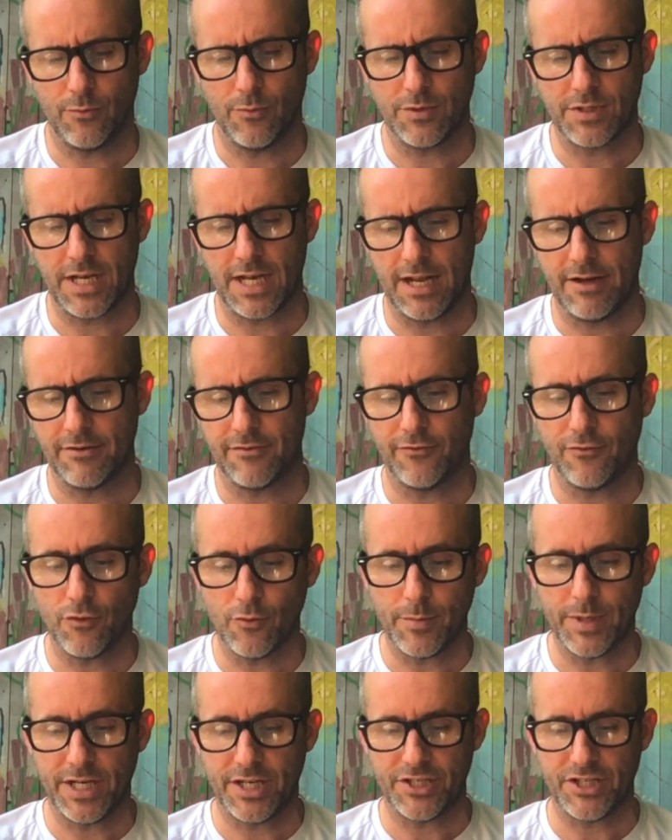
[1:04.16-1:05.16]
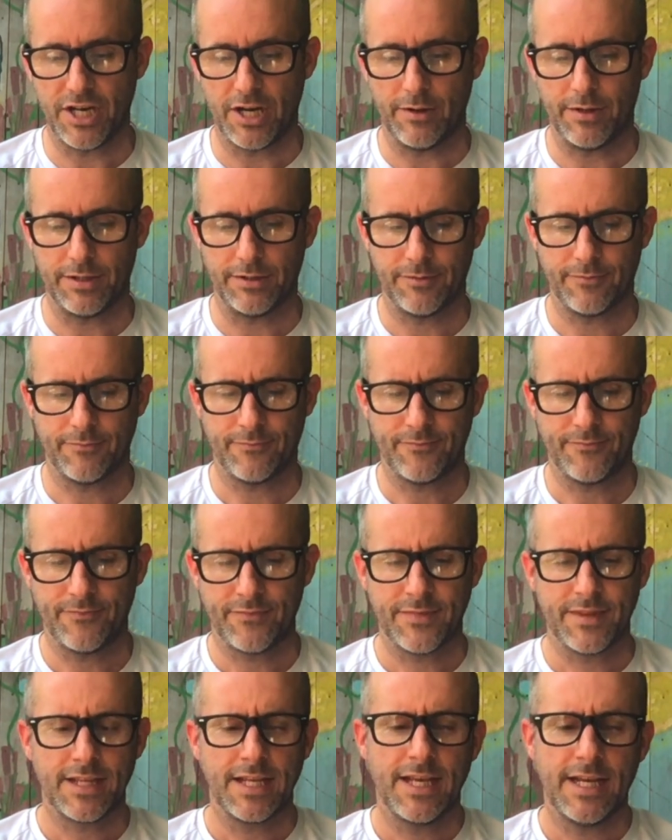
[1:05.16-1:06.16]
was allowed a 4-minute shower.
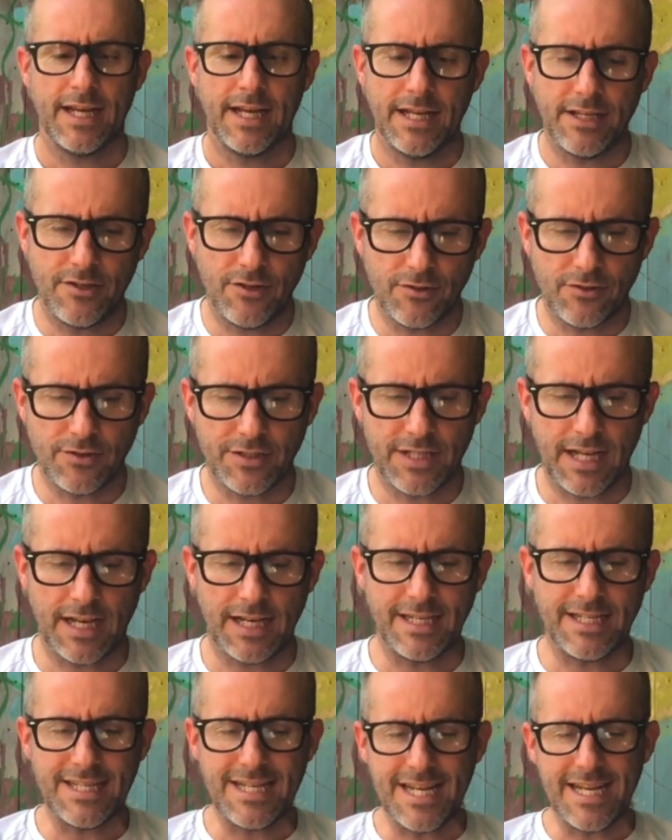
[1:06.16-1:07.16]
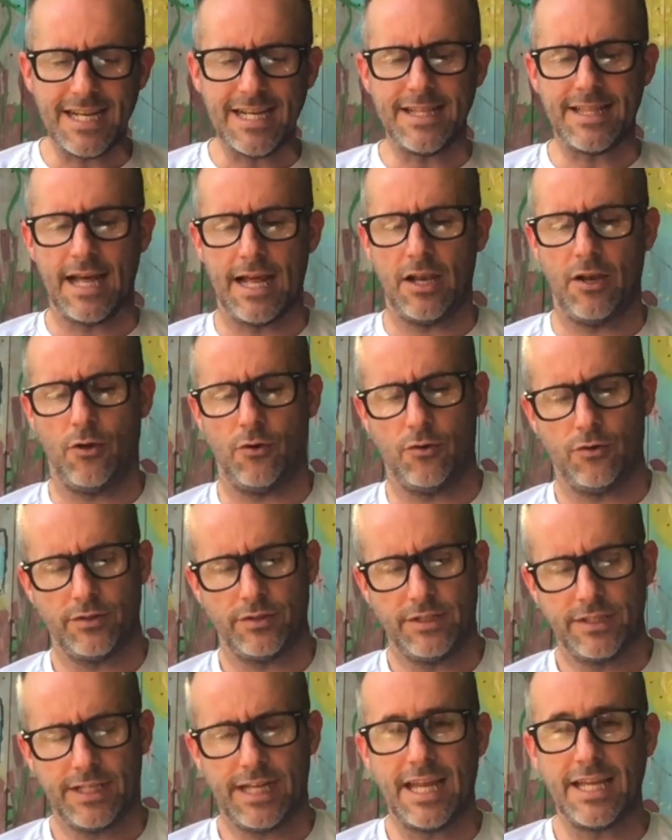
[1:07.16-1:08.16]
It took Stanley nearly that long
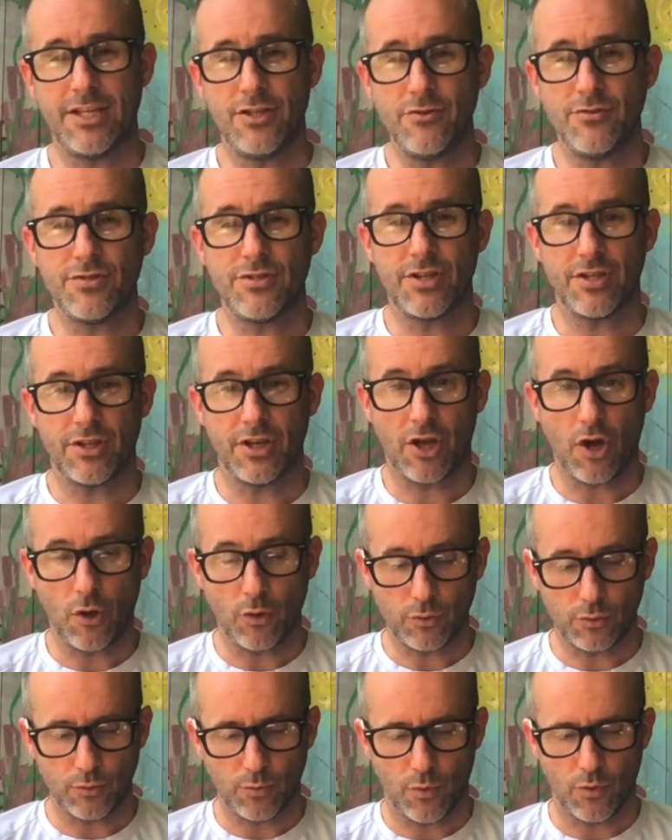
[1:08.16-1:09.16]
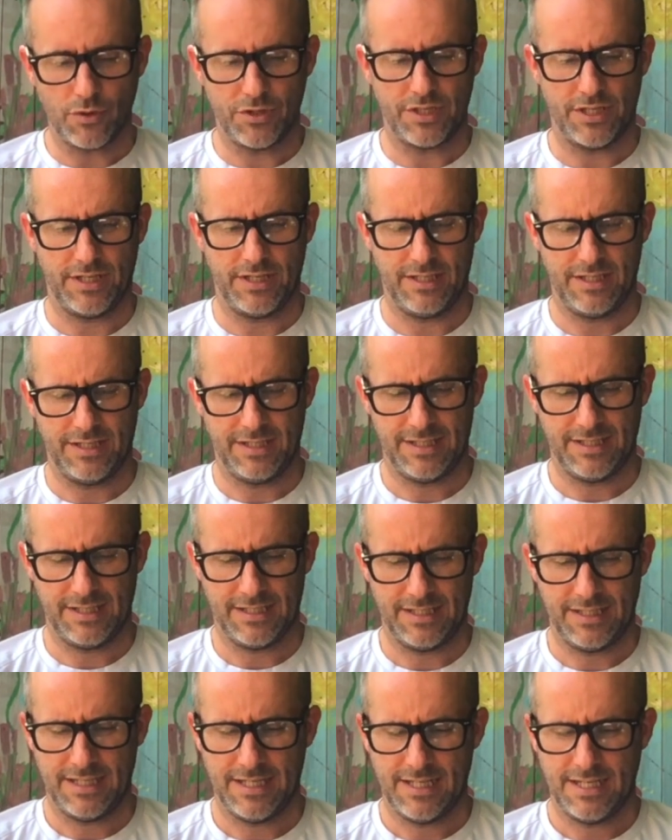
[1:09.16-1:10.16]
to get used to the cold water.
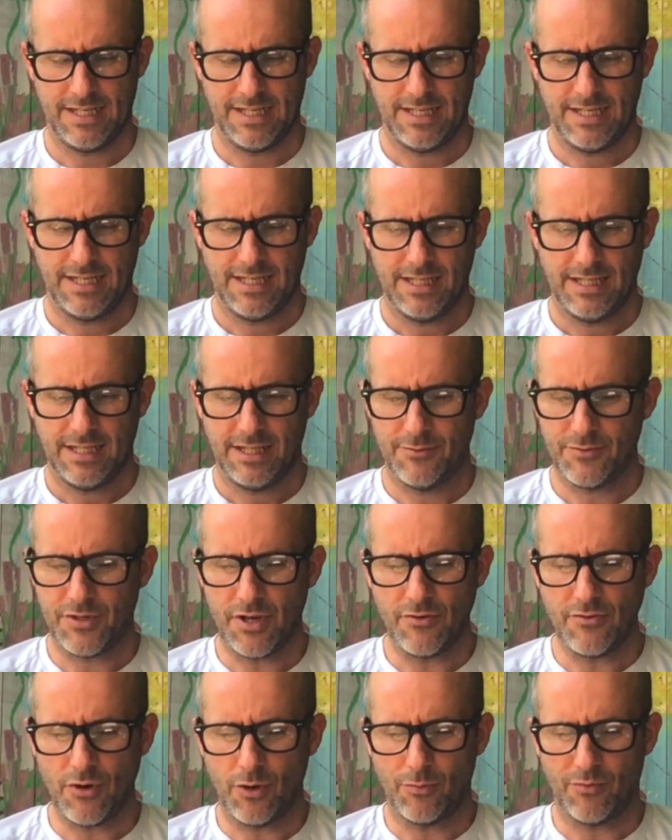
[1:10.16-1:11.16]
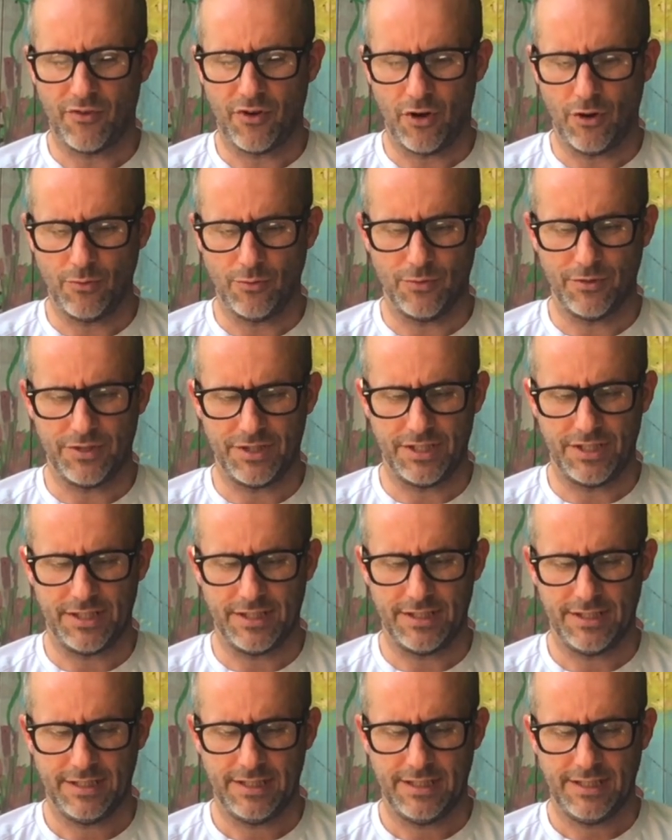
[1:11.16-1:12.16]
There was no knob for hot water.
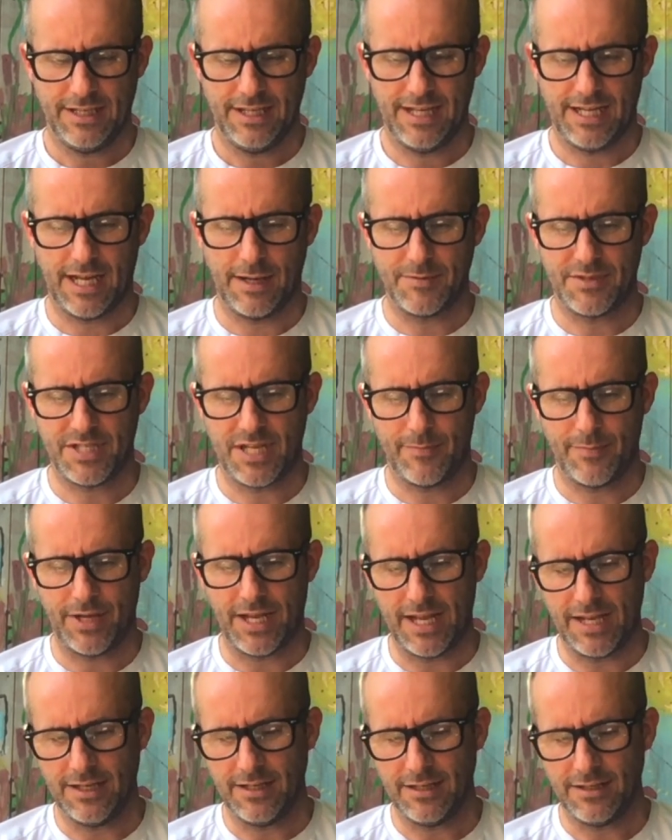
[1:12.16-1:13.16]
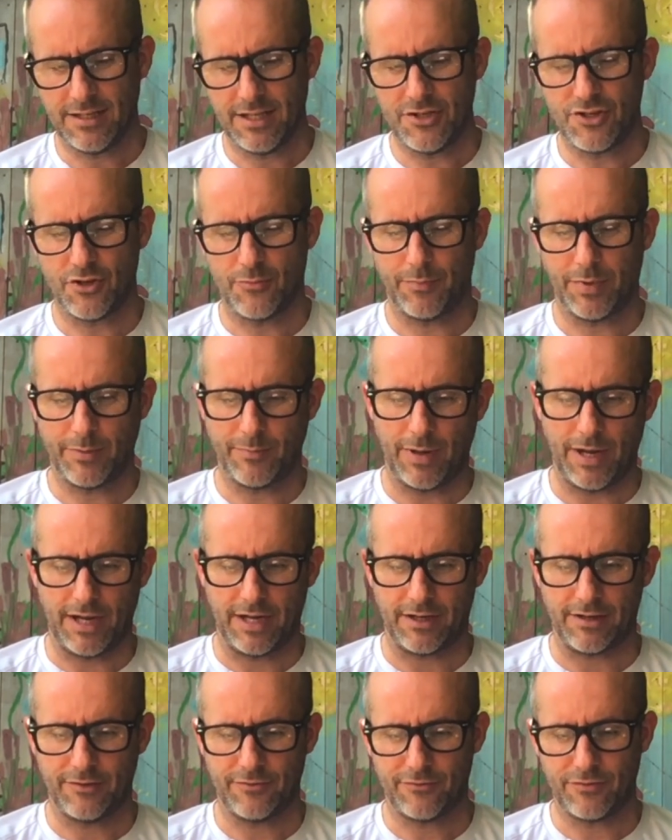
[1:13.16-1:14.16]
He kept stepping in, then jumping back
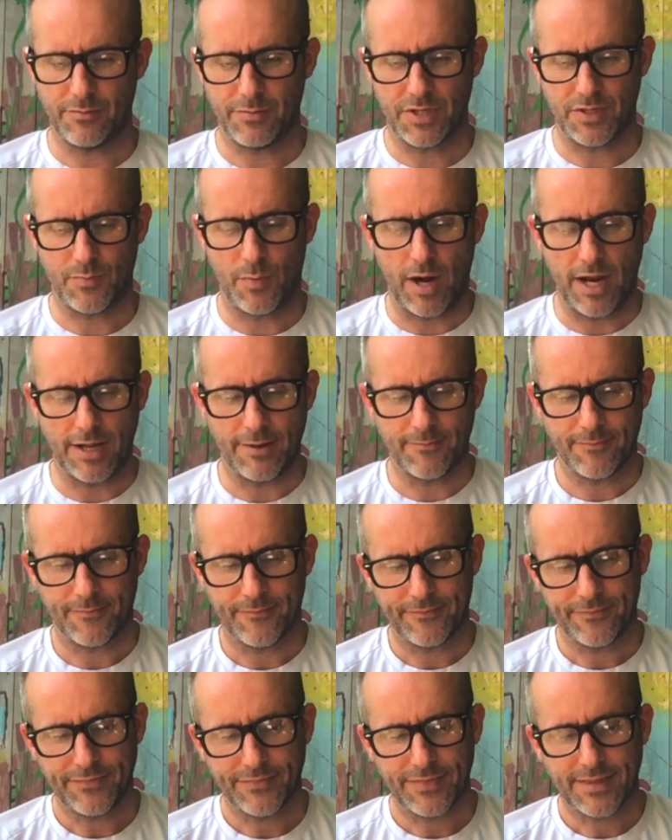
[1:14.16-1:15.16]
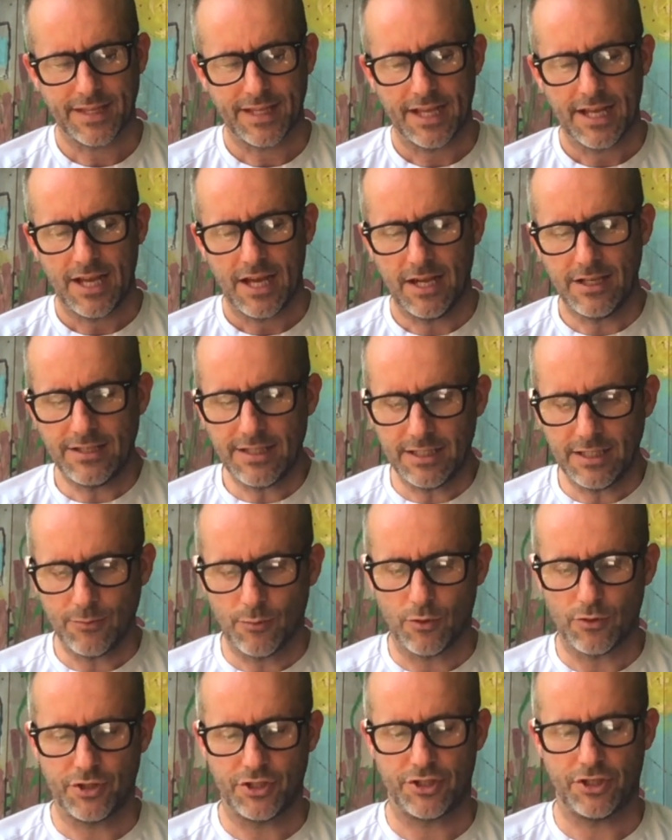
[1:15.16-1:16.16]
from the spray, until the
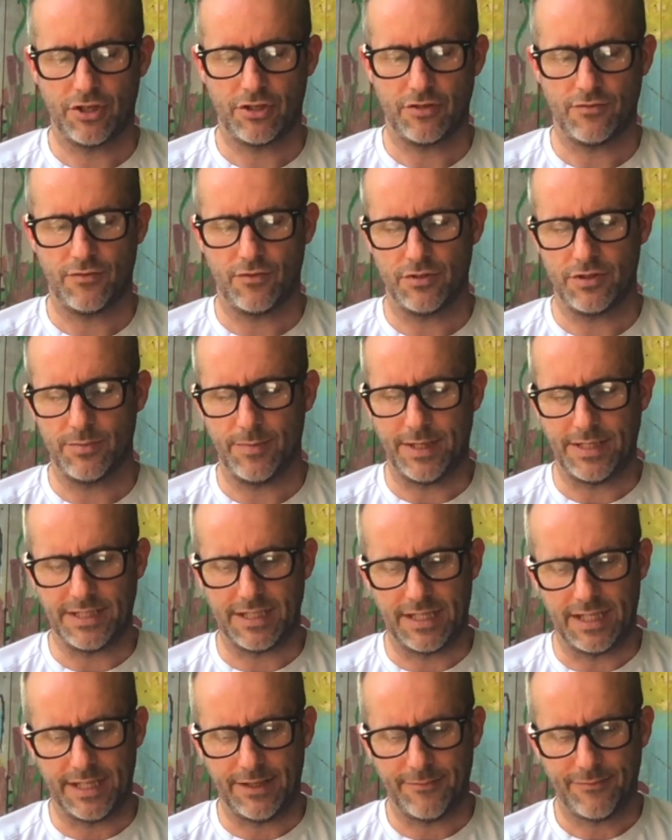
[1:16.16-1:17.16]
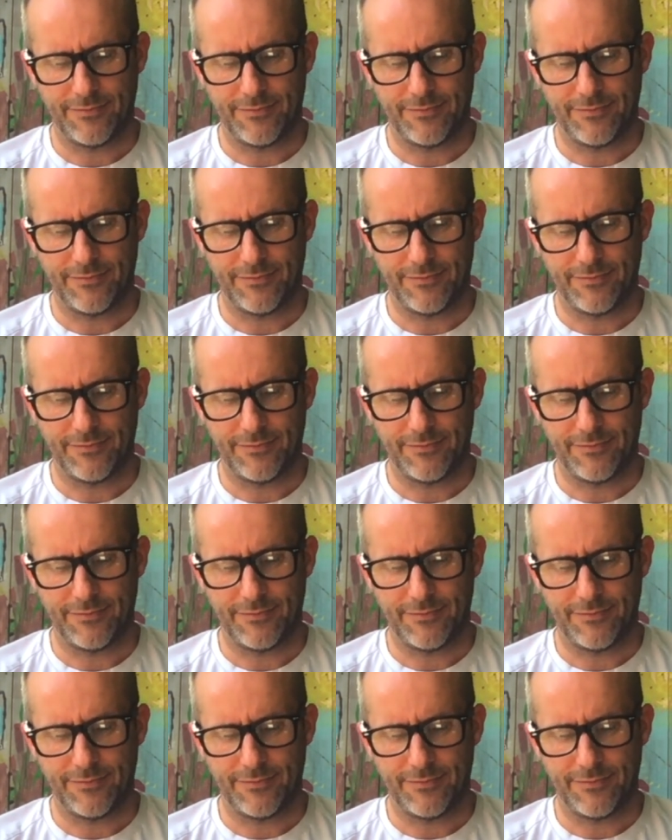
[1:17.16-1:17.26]
water shut off automatically.